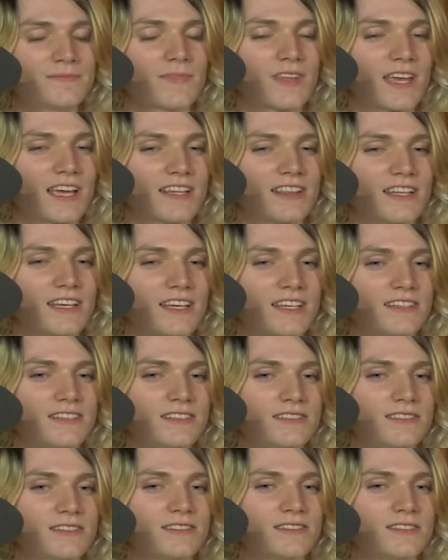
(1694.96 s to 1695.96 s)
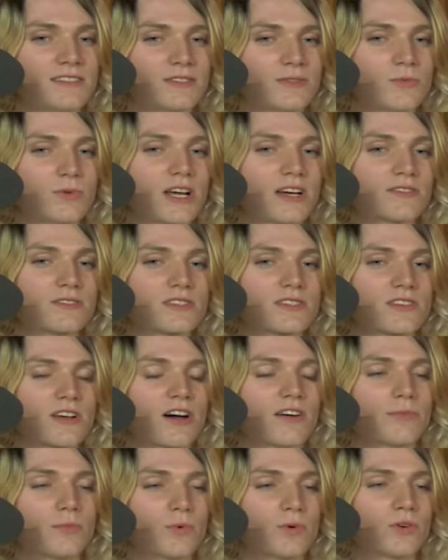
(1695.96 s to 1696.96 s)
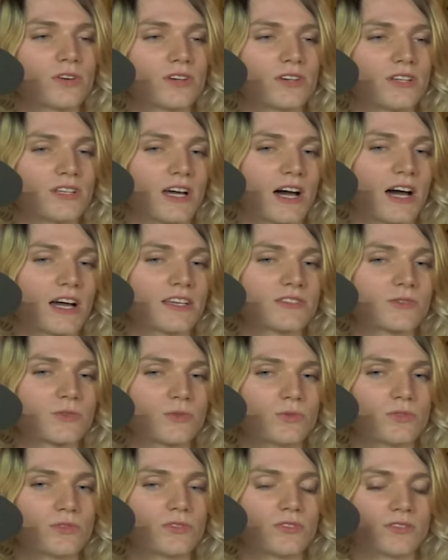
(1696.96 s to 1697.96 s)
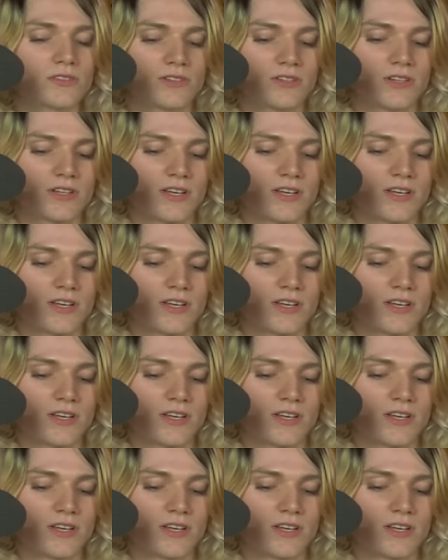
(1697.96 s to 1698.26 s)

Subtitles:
And then when I was a sophomore in high school,